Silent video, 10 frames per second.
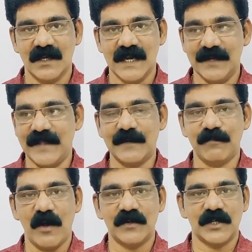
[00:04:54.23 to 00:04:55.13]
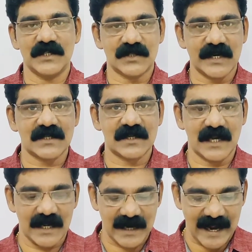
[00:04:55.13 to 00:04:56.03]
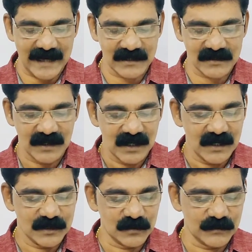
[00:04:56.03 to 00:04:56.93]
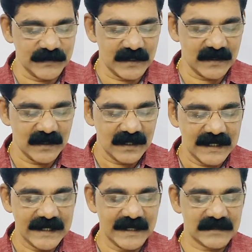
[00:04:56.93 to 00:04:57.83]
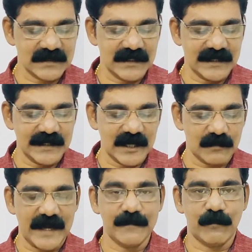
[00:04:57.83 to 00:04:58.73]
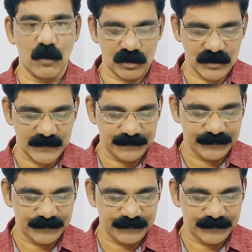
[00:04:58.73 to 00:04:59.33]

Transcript: In that point, she stretched her hands to the nearby pot.